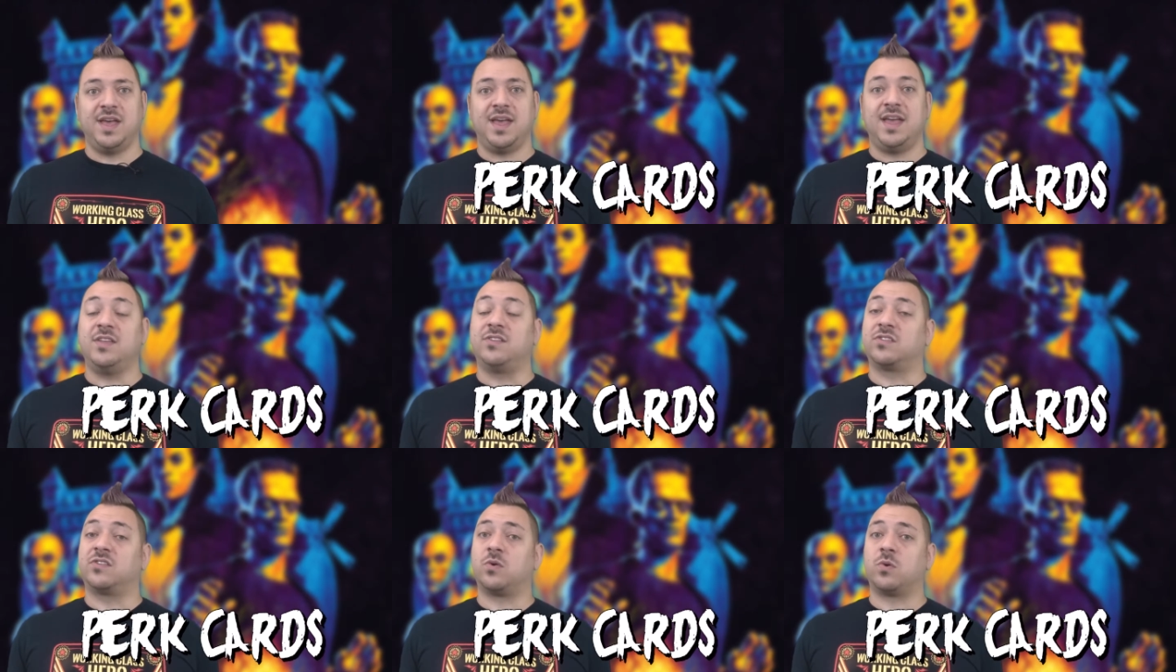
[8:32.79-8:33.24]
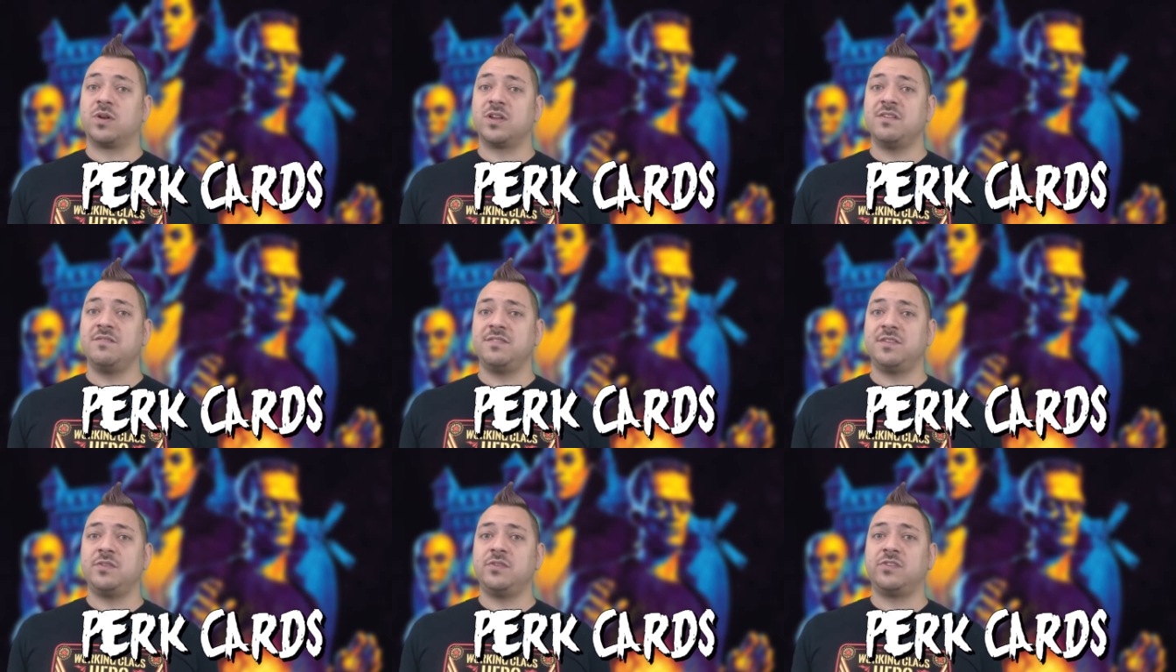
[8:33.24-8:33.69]

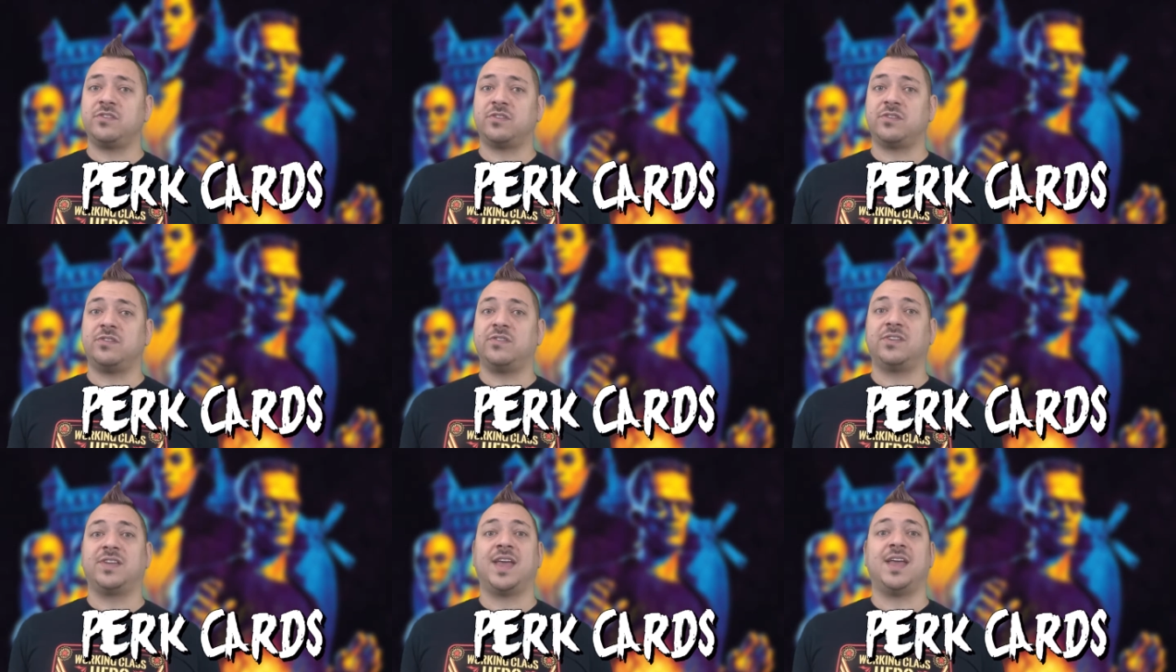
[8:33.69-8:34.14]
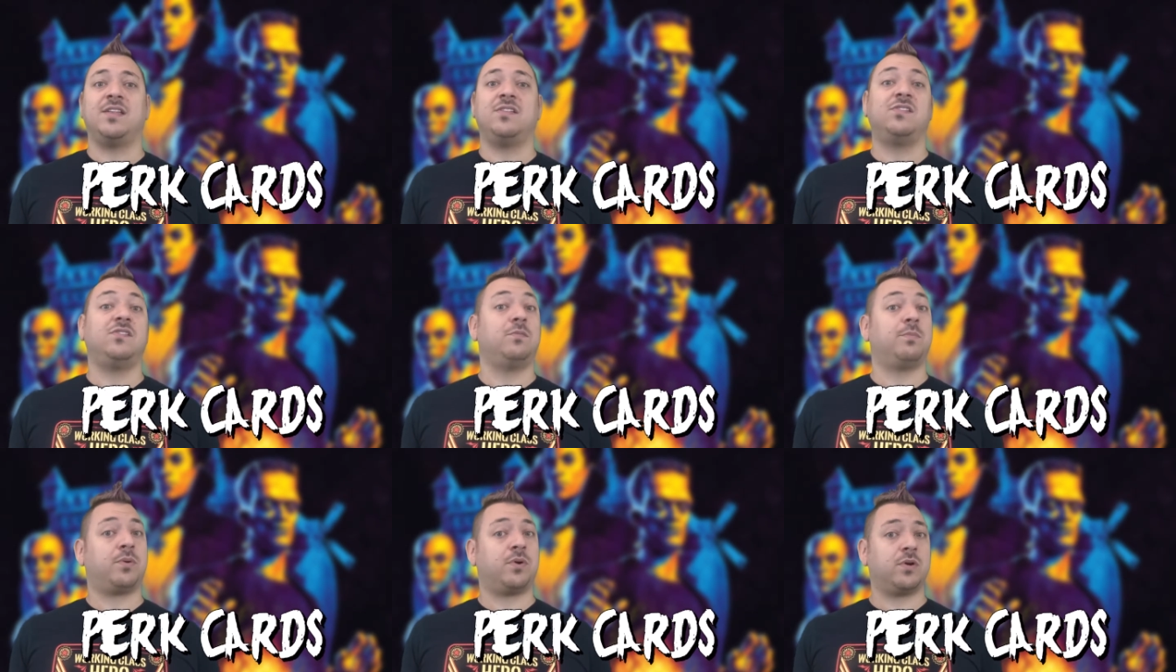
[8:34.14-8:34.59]
Escorting villagers
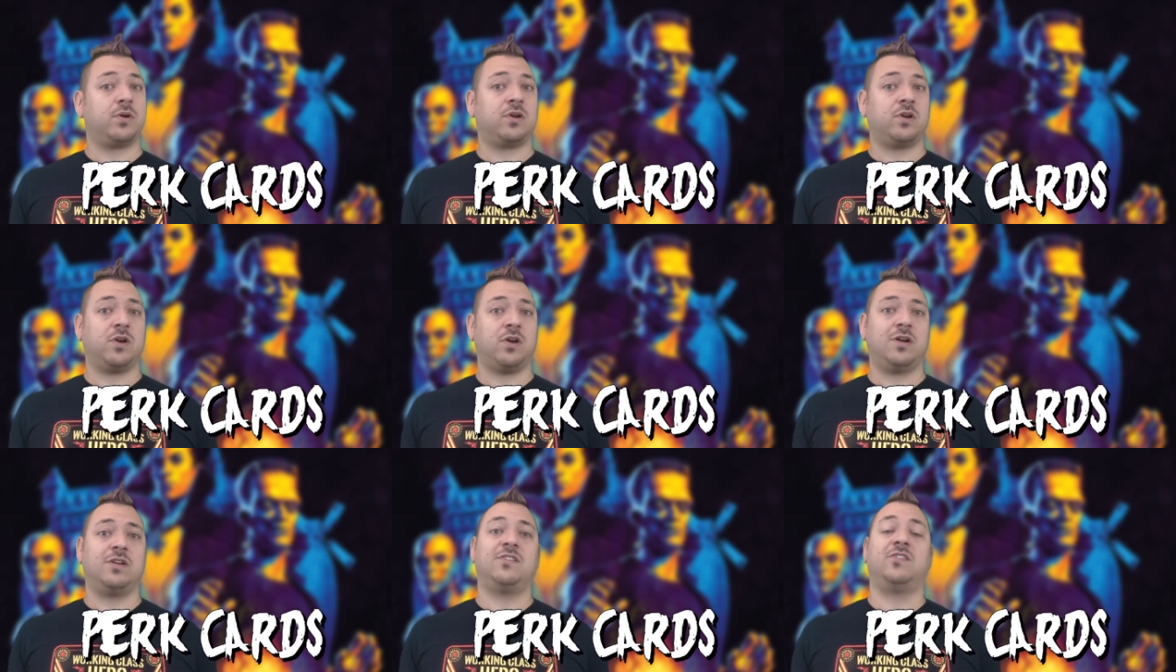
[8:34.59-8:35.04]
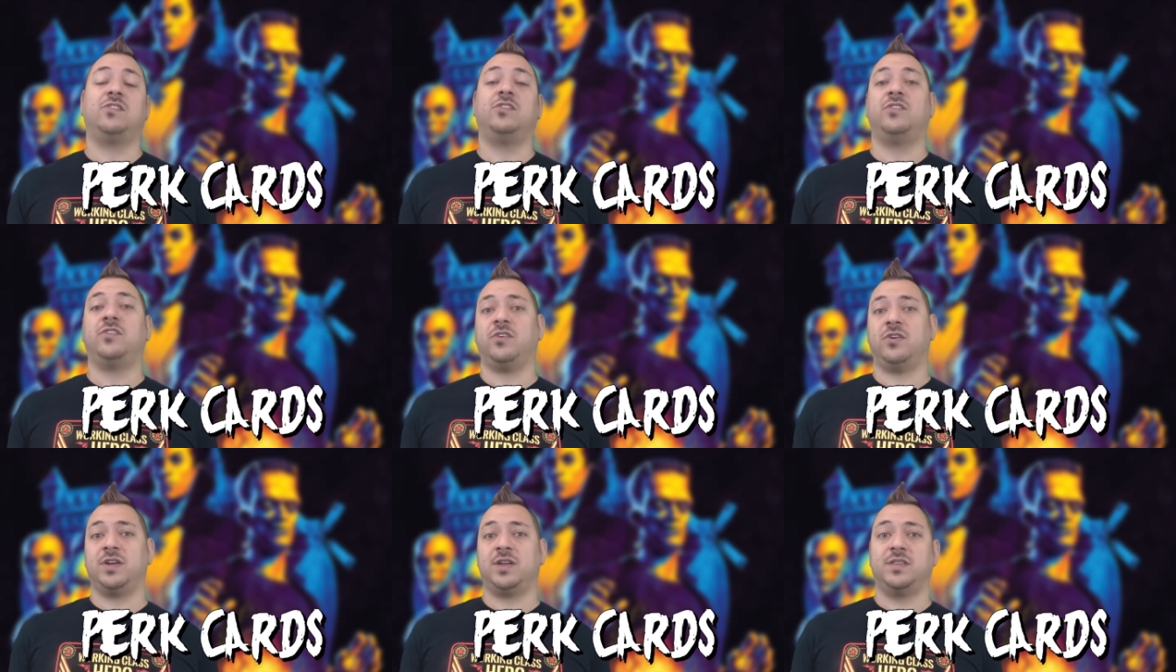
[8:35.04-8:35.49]
gains you perk cards
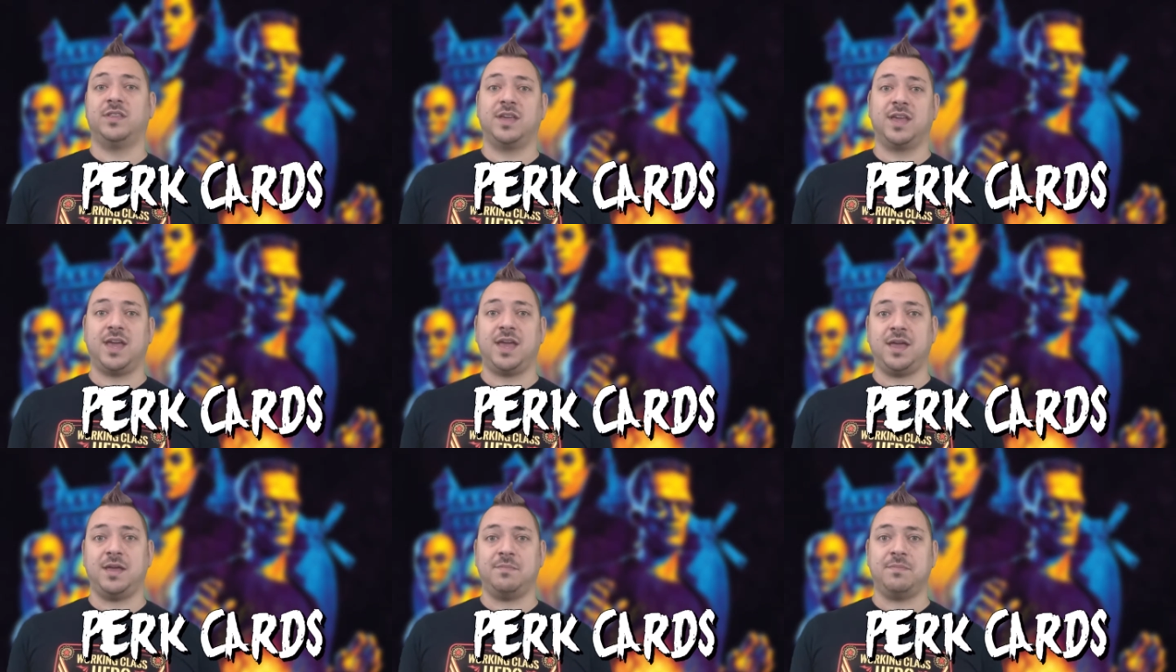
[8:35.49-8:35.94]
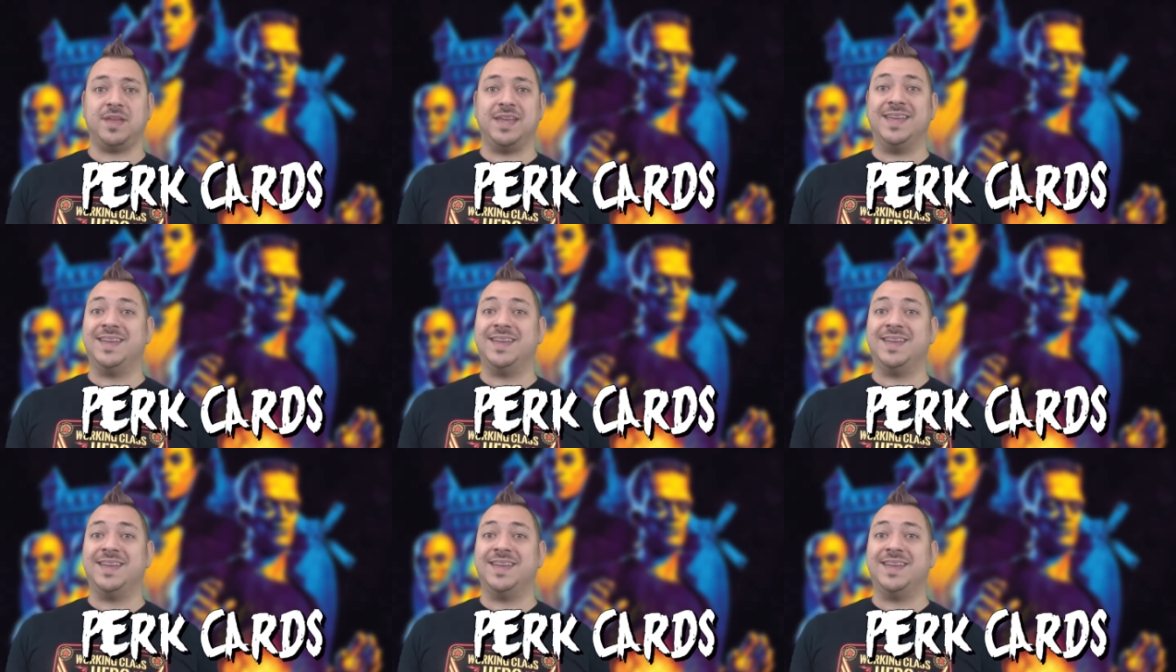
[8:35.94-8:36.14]
during the game,